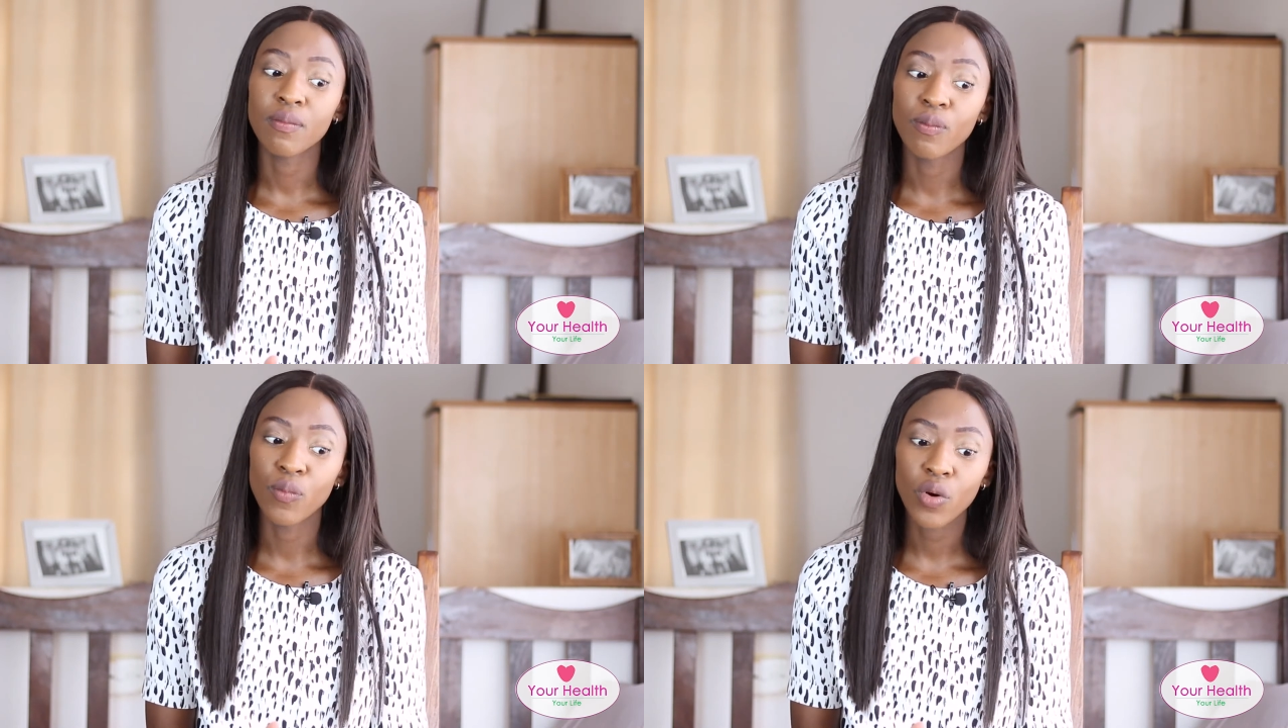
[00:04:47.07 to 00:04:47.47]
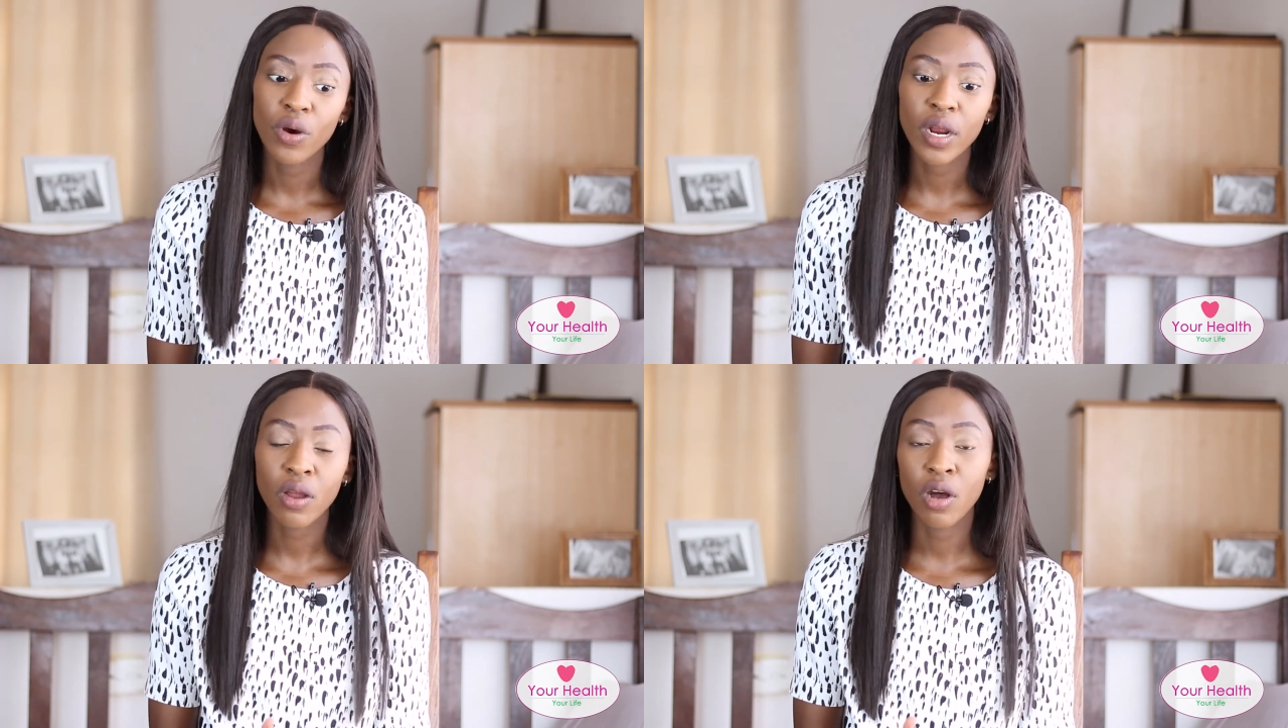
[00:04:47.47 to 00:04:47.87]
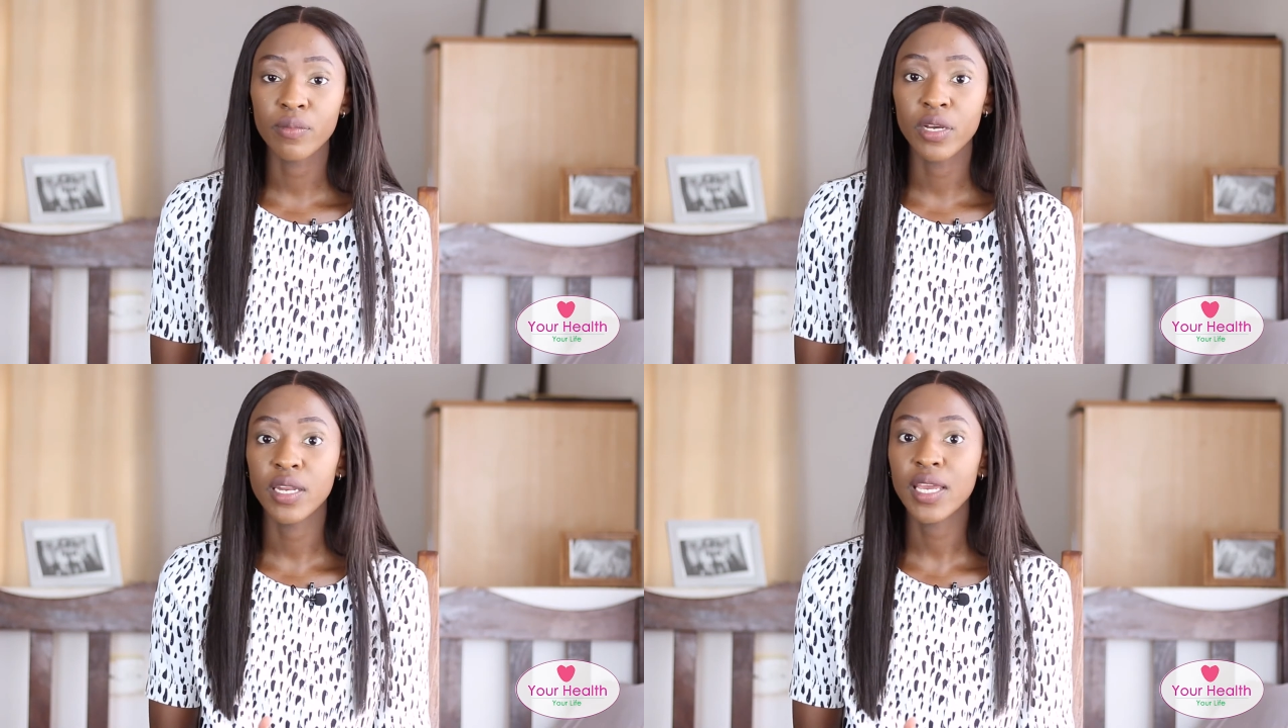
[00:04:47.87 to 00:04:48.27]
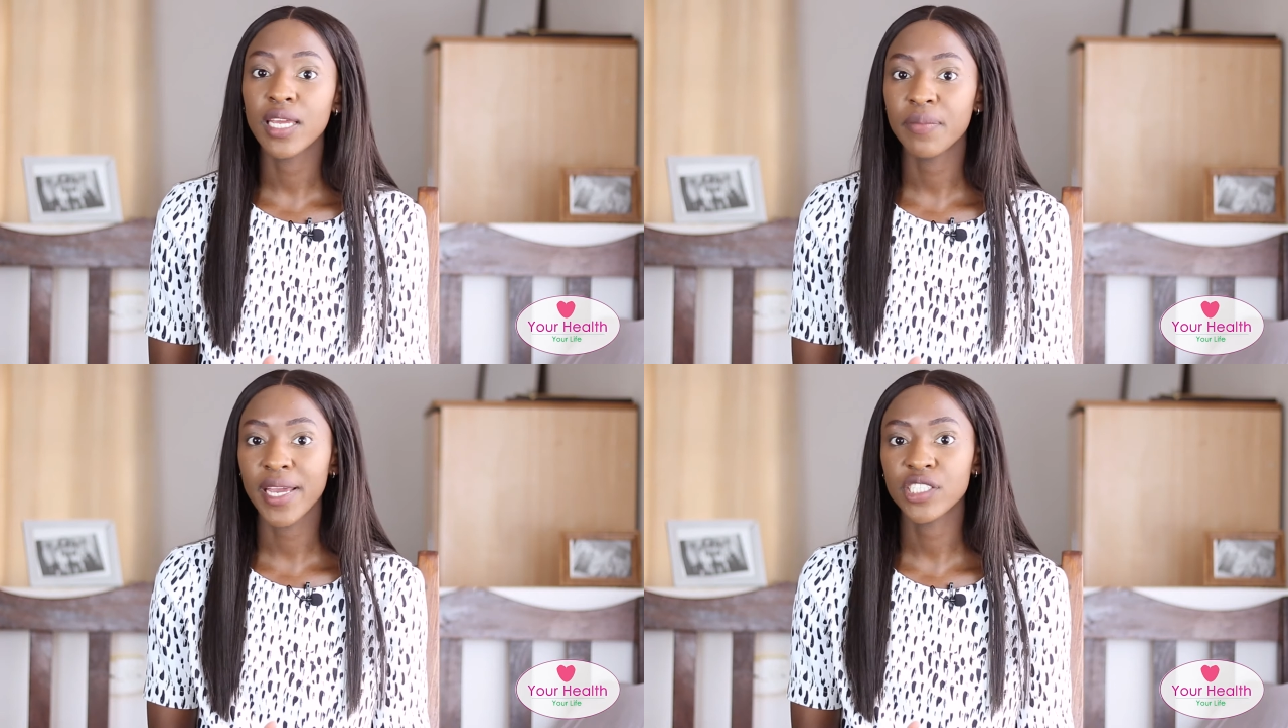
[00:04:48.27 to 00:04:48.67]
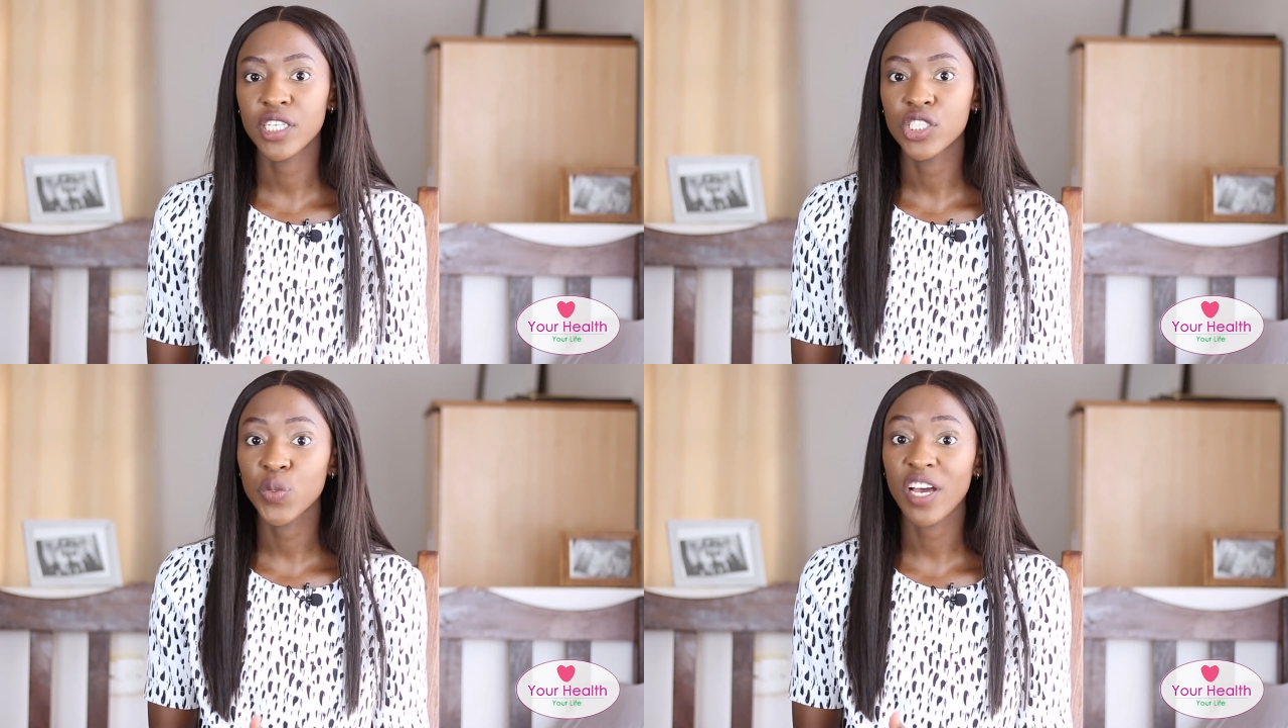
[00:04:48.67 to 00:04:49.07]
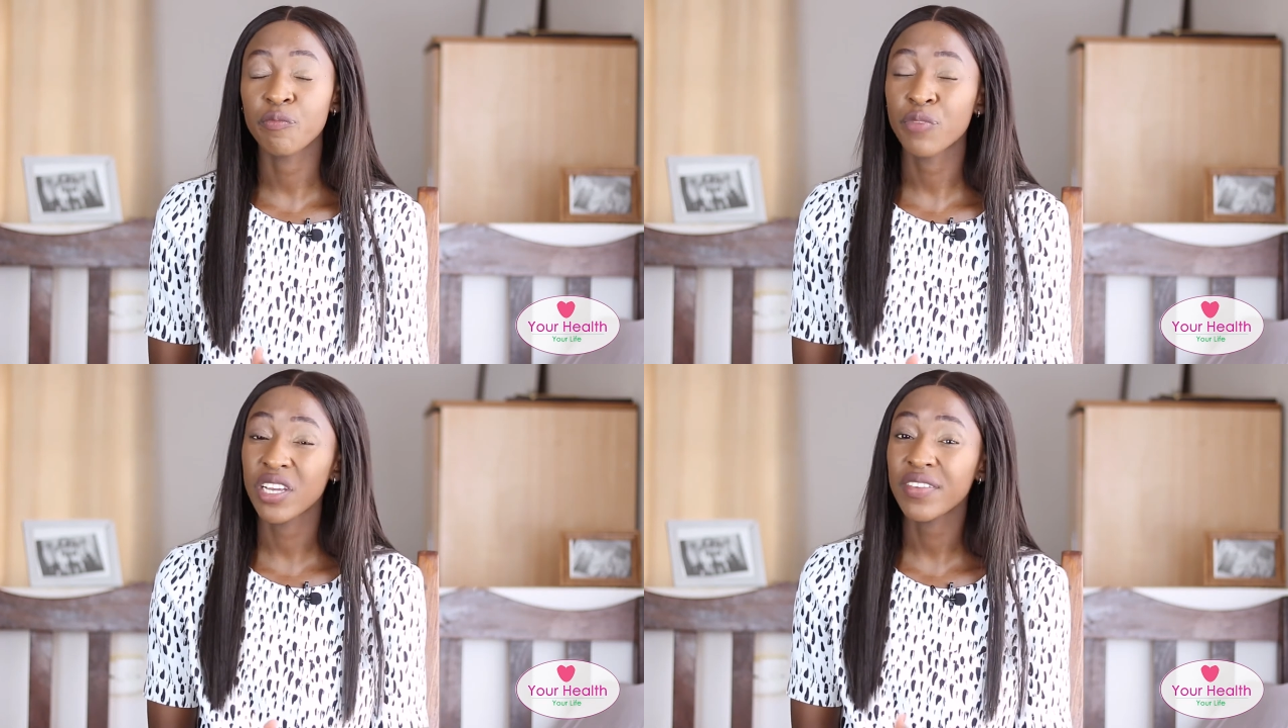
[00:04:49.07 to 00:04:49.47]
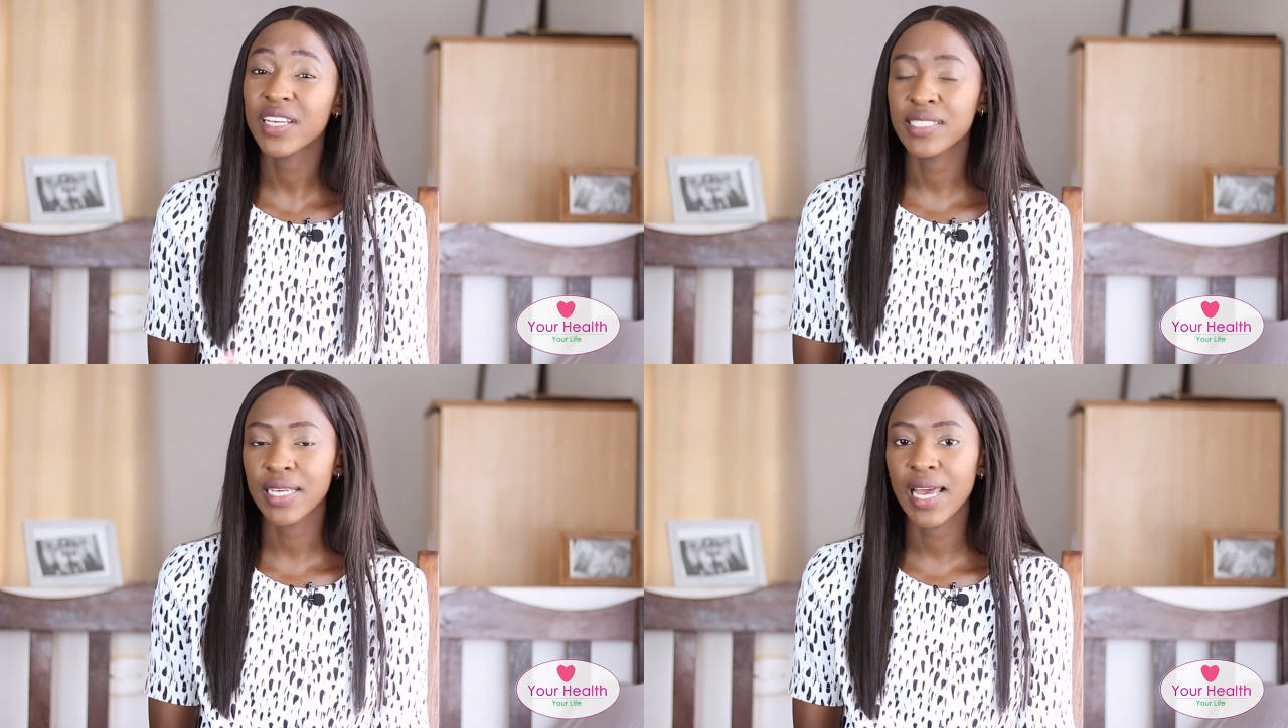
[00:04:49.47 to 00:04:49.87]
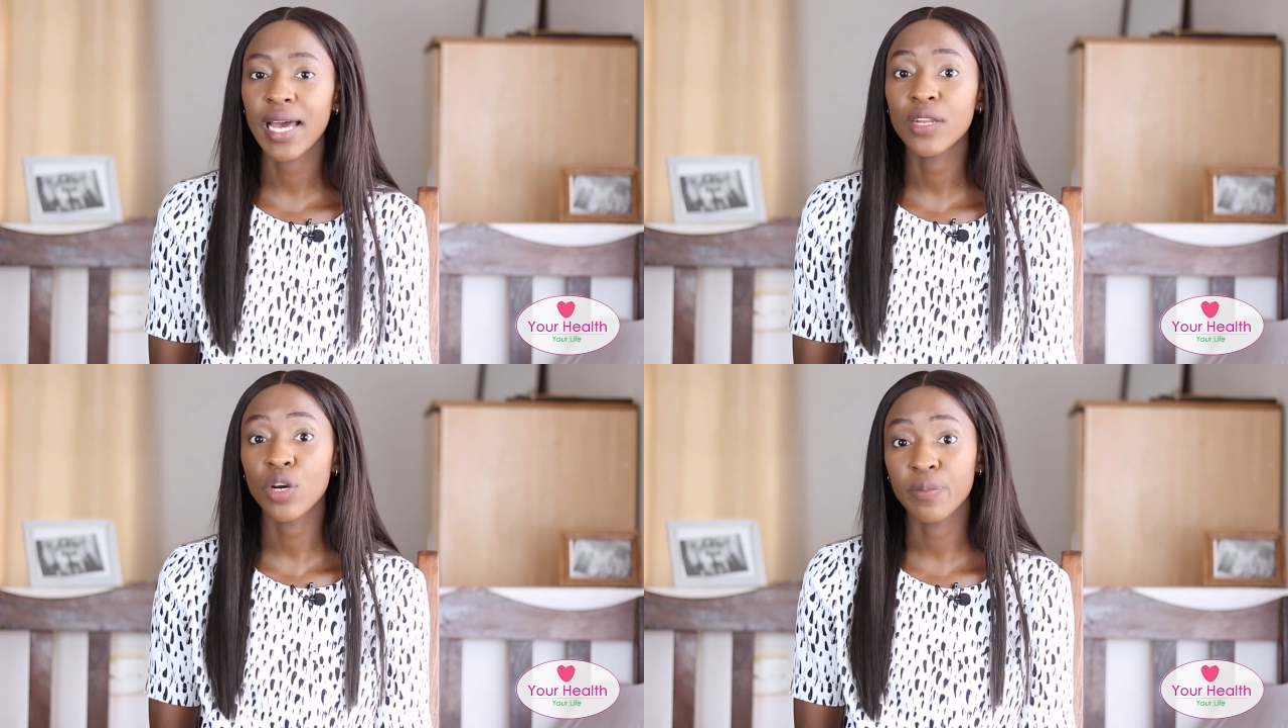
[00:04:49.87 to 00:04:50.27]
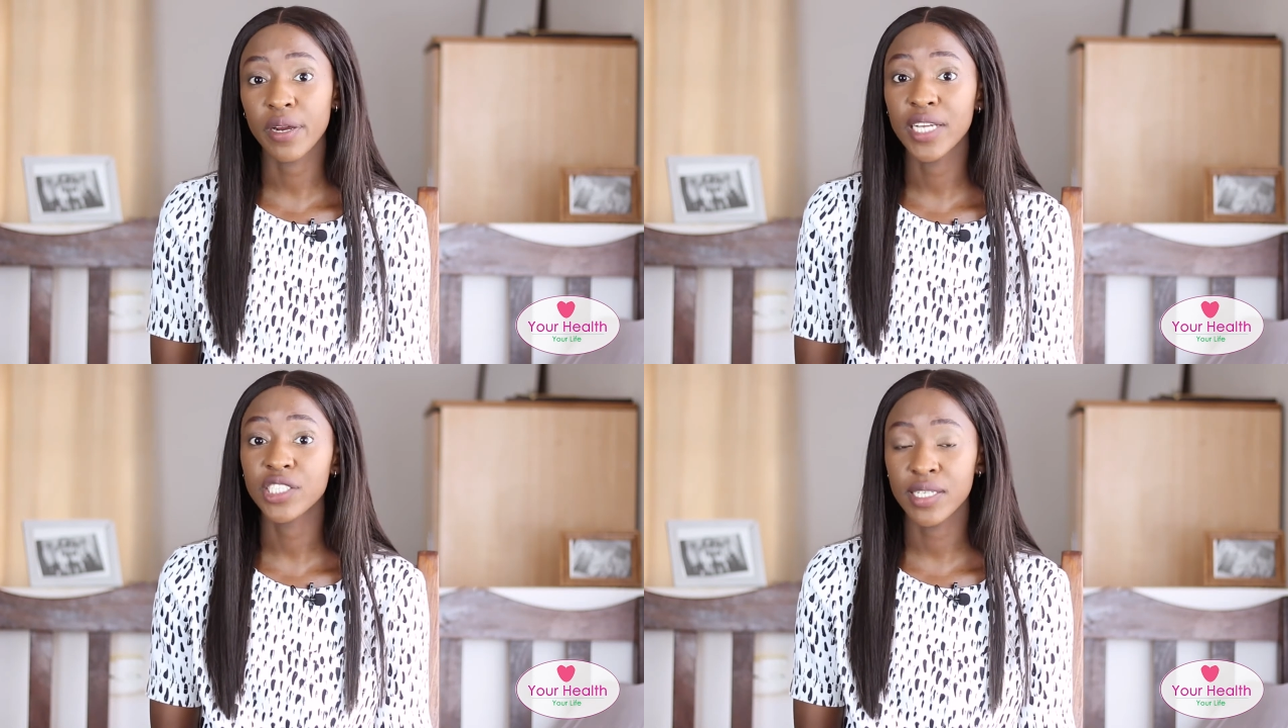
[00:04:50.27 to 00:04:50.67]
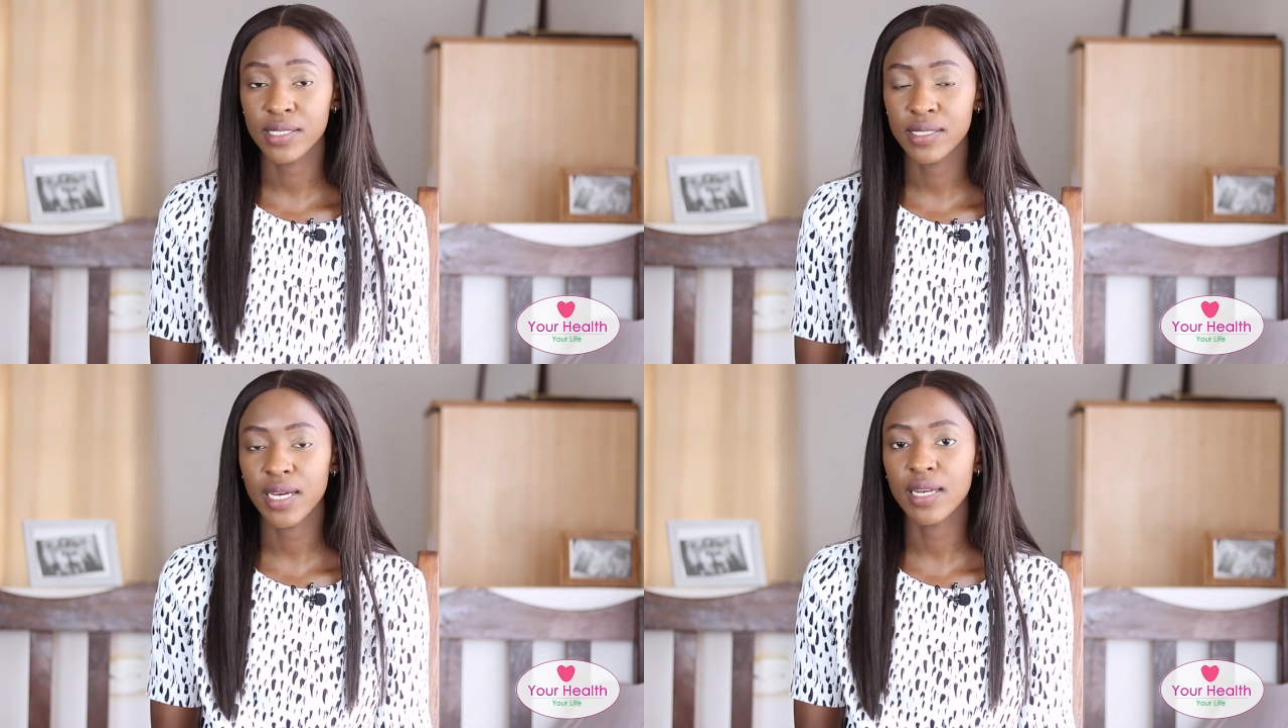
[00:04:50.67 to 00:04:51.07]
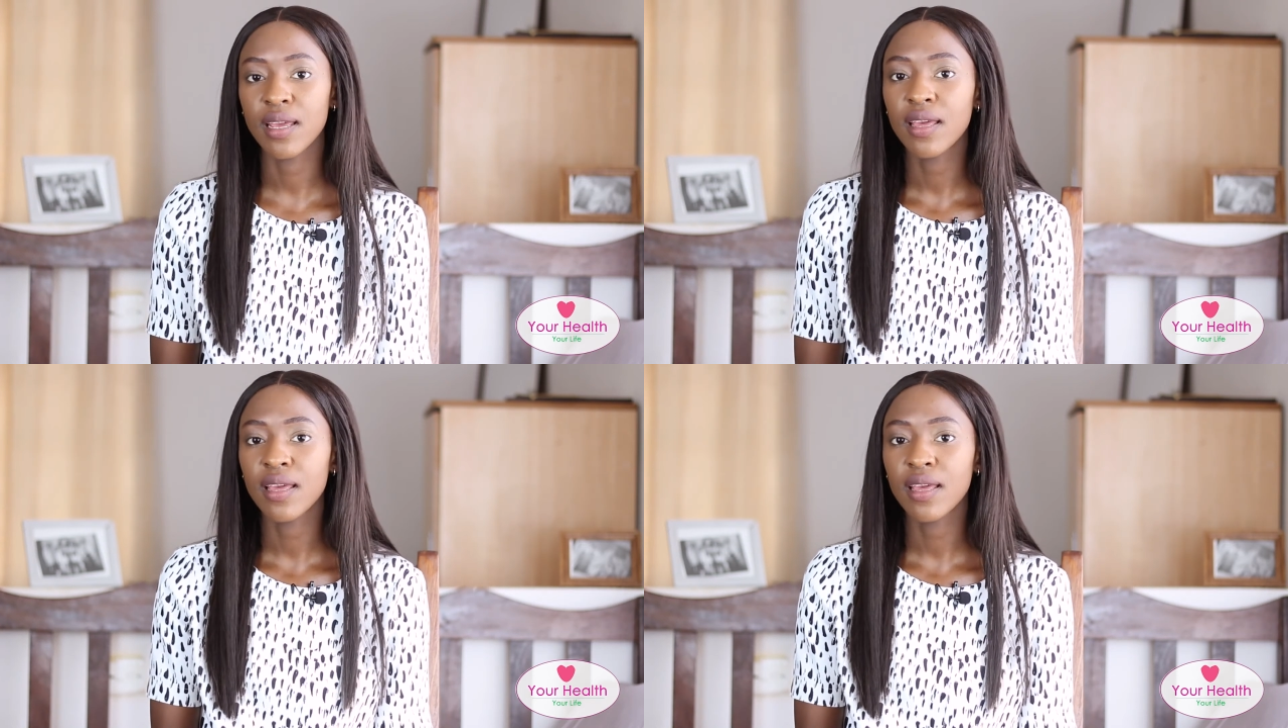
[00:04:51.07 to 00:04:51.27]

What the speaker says: more common in patients who have previously had operations done.